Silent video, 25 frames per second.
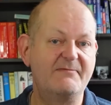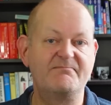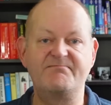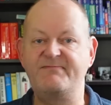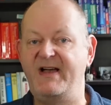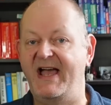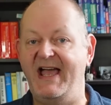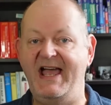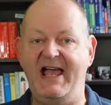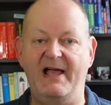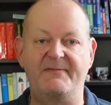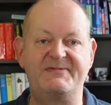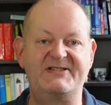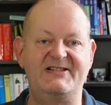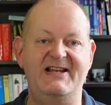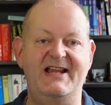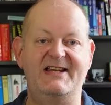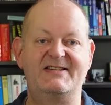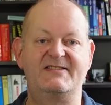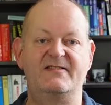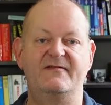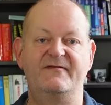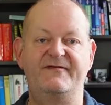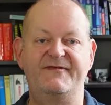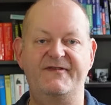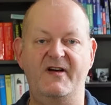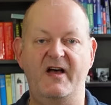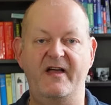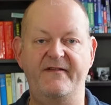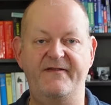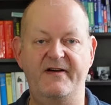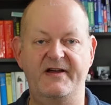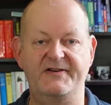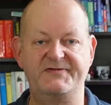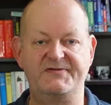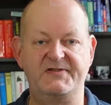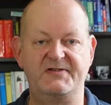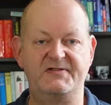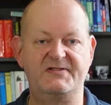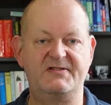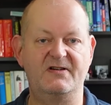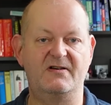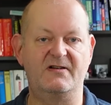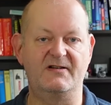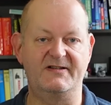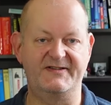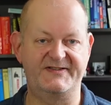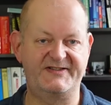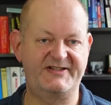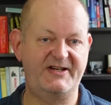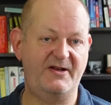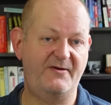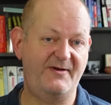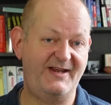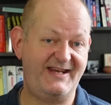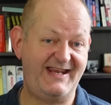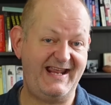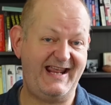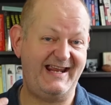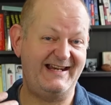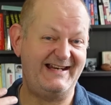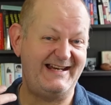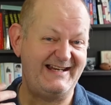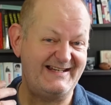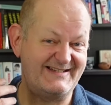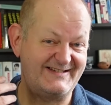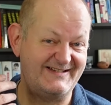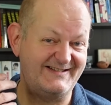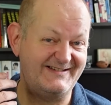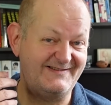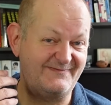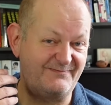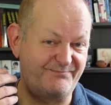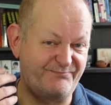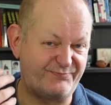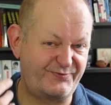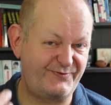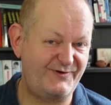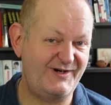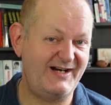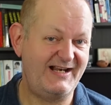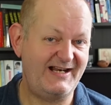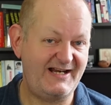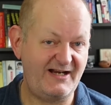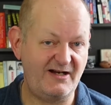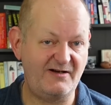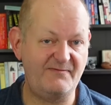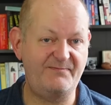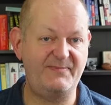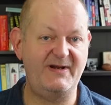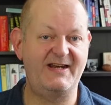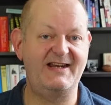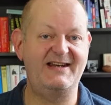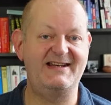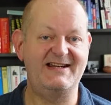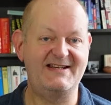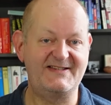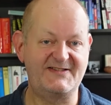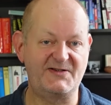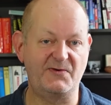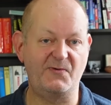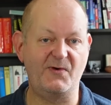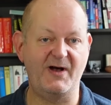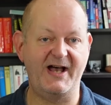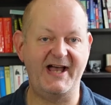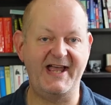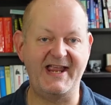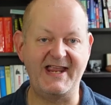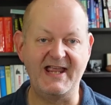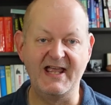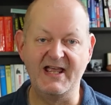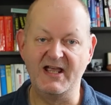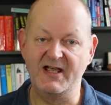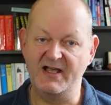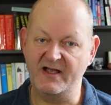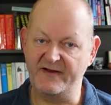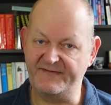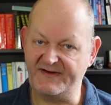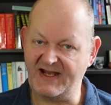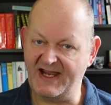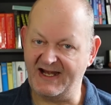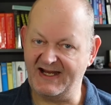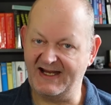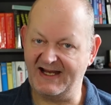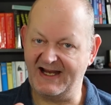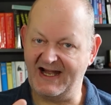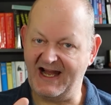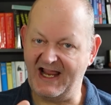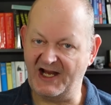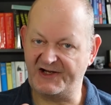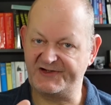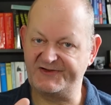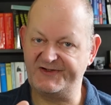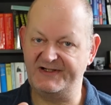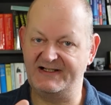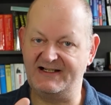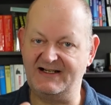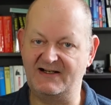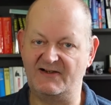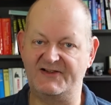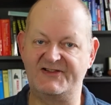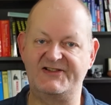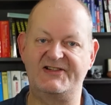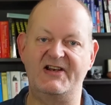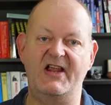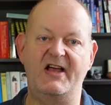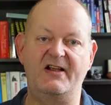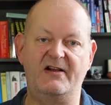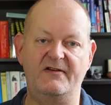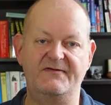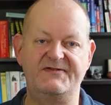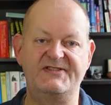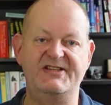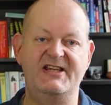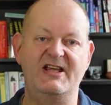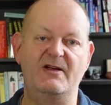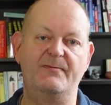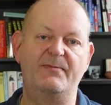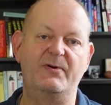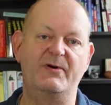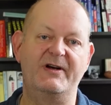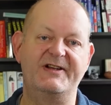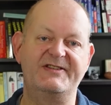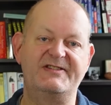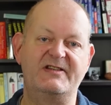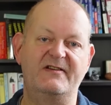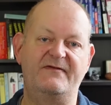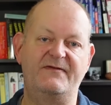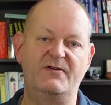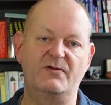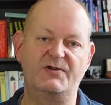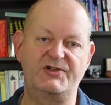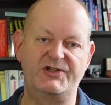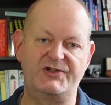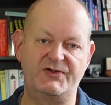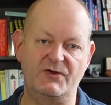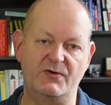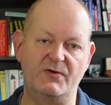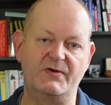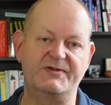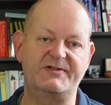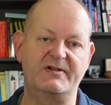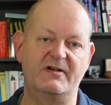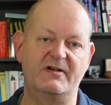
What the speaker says: perhaps less than $500. So again, isn't brilliant, but it is a way of getting an extra little slug of tier points if you're short